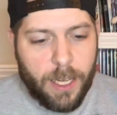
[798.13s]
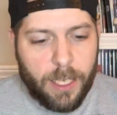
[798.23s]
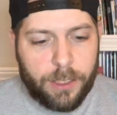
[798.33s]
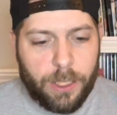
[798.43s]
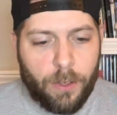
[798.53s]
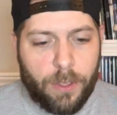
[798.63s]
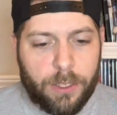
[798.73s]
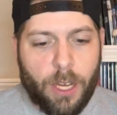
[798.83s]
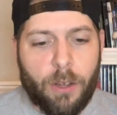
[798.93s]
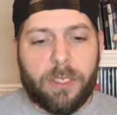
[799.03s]
So the
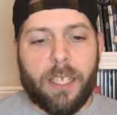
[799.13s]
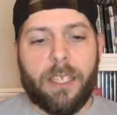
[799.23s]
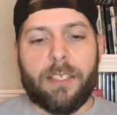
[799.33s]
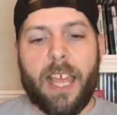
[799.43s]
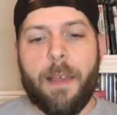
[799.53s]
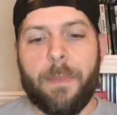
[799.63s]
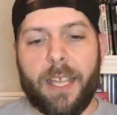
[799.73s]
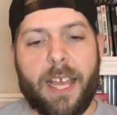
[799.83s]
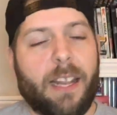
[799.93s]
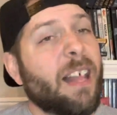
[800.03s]
zones in this game,
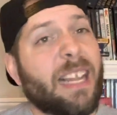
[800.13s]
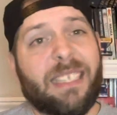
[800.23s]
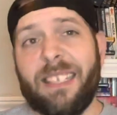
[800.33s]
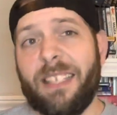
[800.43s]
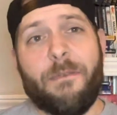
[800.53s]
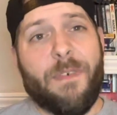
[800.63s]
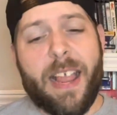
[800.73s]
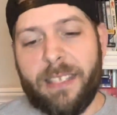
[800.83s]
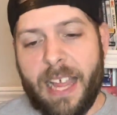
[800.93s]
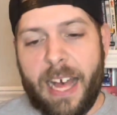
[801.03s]
again, like I said, they're
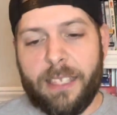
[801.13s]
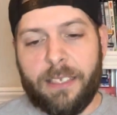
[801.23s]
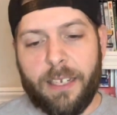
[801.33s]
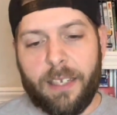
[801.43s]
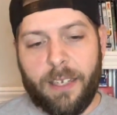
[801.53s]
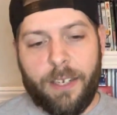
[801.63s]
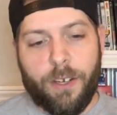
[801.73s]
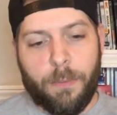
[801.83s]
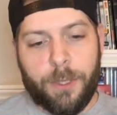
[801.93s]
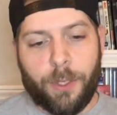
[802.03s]
fantastic. You
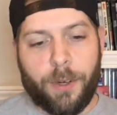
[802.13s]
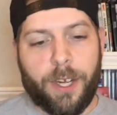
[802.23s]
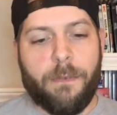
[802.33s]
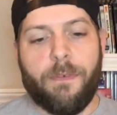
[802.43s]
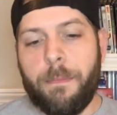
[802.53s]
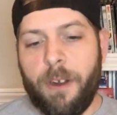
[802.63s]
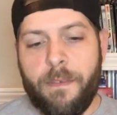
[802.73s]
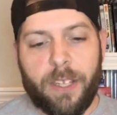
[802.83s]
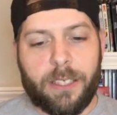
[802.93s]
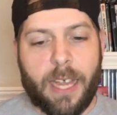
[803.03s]
know, majority are from
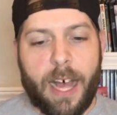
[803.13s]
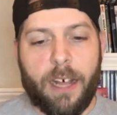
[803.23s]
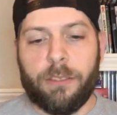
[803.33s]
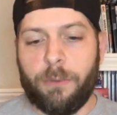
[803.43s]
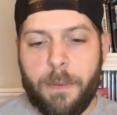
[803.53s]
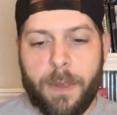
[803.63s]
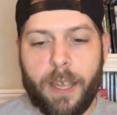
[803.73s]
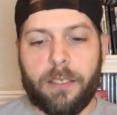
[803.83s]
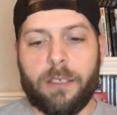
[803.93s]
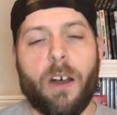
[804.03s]
previous titles,
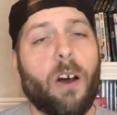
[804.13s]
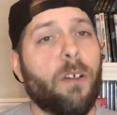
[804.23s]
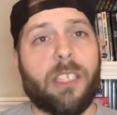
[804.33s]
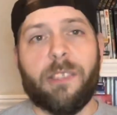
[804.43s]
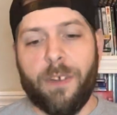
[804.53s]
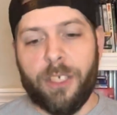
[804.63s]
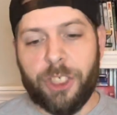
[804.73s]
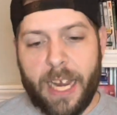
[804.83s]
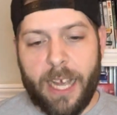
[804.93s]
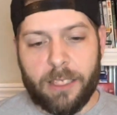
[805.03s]
remixed, all this fun
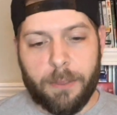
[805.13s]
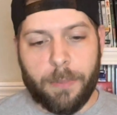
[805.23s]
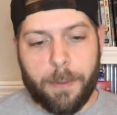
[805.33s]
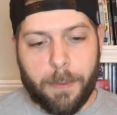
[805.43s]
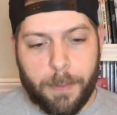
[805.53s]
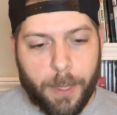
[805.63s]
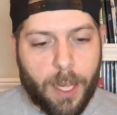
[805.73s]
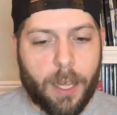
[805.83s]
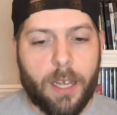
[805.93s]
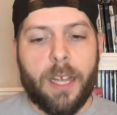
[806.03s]
jazz and blah, blah,
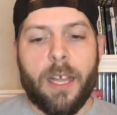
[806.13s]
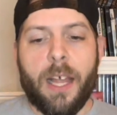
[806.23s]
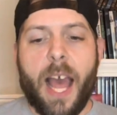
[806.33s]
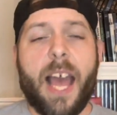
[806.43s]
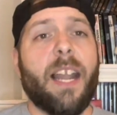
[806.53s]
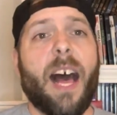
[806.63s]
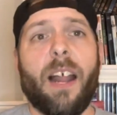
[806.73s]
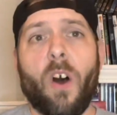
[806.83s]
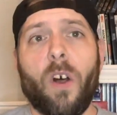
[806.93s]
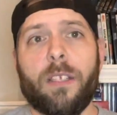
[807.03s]
blah. And
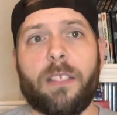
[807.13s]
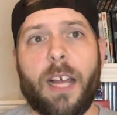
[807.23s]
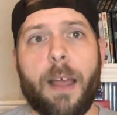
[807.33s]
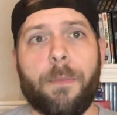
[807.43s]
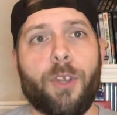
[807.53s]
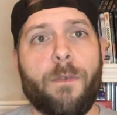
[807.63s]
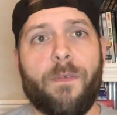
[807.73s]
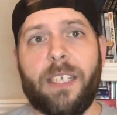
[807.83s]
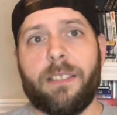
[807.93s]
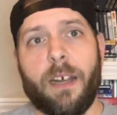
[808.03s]
not all the time do you
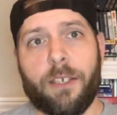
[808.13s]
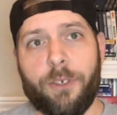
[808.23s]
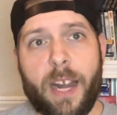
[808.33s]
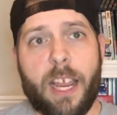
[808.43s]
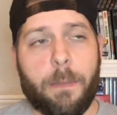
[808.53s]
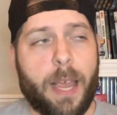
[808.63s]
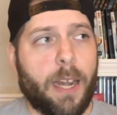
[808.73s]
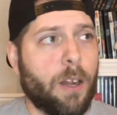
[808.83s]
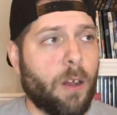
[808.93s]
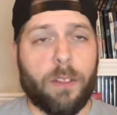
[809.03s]
face Dr. Eggman
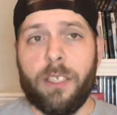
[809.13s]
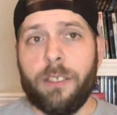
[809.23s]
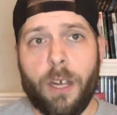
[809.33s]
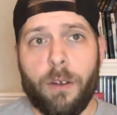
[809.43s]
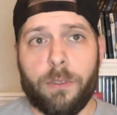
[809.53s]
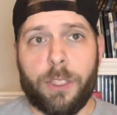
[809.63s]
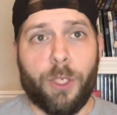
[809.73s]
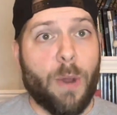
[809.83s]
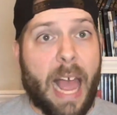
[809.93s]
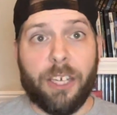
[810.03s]
in all these zones.
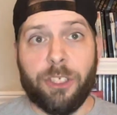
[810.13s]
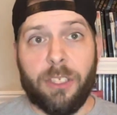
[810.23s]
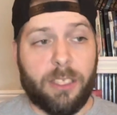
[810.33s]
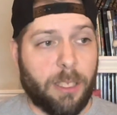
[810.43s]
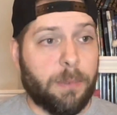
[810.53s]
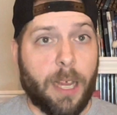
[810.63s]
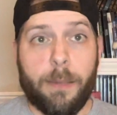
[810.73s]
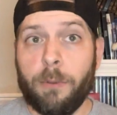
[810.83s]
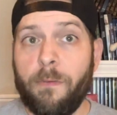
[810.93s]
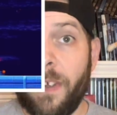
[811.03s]
You actually
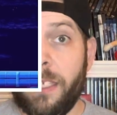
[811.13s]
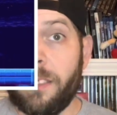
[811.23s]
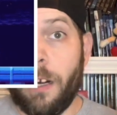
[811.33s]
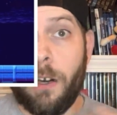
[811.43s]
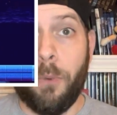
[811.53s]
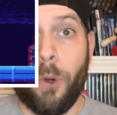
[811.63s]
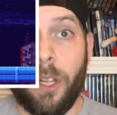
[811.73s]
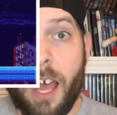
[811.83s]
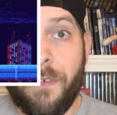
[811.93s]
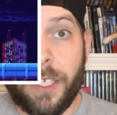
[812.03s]
sometimes will face the
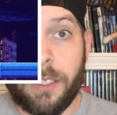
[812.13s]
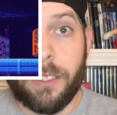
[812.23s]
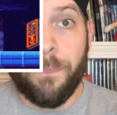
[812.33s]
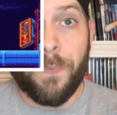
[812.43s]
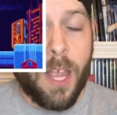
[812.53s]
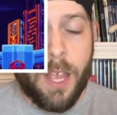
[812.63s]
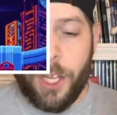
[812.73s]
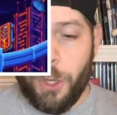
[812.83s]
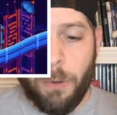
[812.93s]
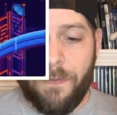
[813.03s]
hard-boiled heavies.
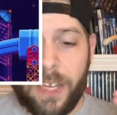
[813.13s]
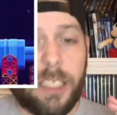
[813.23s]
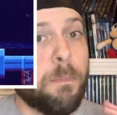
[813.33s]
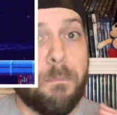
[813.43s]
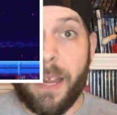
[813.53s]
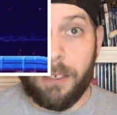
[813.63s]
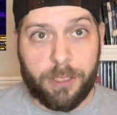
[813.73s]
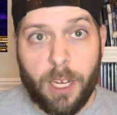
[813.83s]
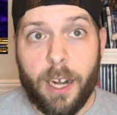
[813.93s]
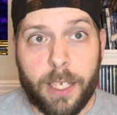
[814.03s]
You will face Metal
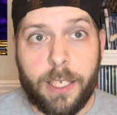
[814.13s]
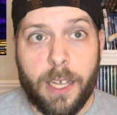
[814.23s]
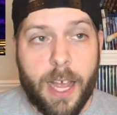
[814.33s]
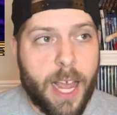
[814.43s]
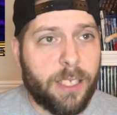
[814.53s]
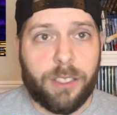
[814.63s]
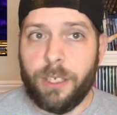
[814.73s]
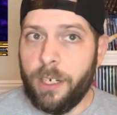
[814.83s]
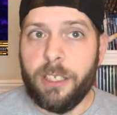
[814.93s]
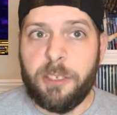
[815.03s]
Sonic and
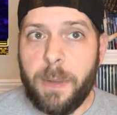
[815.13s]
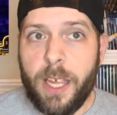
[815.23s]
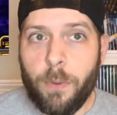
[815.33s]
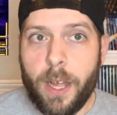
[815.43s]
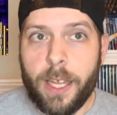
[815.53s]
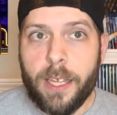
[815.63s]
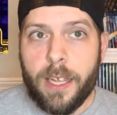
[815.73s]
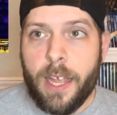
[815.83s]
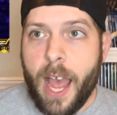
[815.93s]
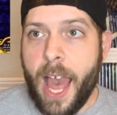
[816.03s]
Stardust Speedway.
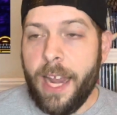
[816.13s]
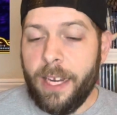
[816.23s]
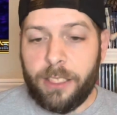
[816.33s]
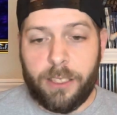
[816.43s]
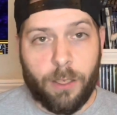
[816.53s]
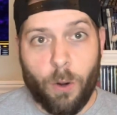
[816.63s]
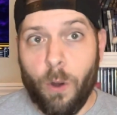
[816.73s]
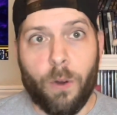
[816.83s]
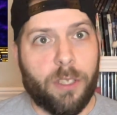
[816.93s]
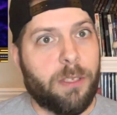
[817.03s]
And it's
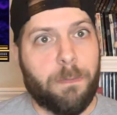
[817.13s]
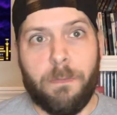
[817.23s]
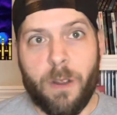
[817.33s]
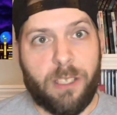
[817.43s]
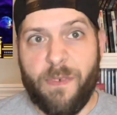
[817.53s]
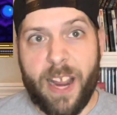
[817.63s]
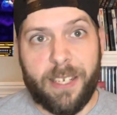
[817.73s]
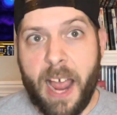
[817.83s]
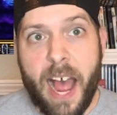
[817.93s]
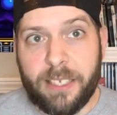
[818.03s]

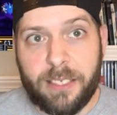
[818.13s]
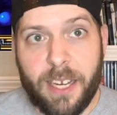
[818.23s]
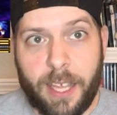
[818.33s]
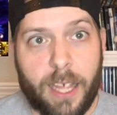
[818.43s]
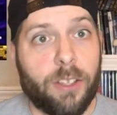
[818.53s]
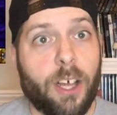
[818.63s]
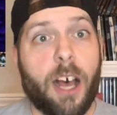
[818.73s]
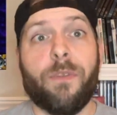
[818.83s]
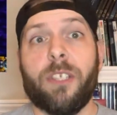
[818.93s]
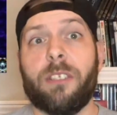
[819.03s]
fantastic. I
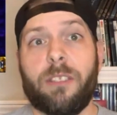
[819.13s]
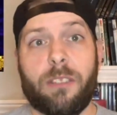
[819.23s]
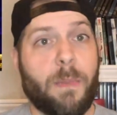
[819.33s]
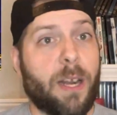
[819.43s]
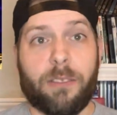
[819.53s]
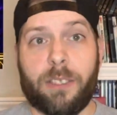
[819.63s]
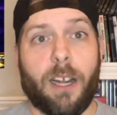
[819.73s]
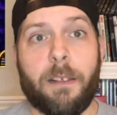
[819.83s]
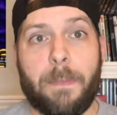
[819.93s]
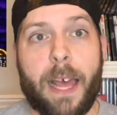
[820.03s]
love this Metal
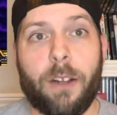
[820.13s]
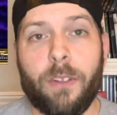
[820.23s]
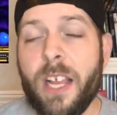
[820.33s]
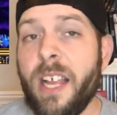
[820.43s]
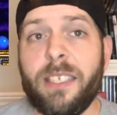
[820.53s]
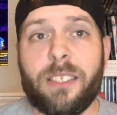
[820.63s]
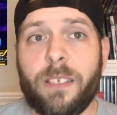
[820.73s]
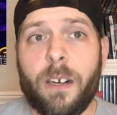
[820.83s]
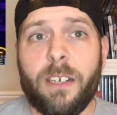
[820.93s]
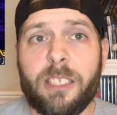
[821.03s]
Sonic battle,
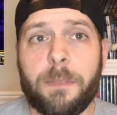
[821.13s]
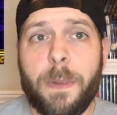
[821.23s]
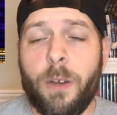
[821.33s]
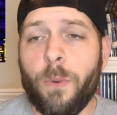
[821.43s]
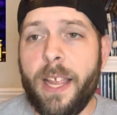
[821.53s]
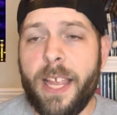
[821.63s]
Stardust Speedway.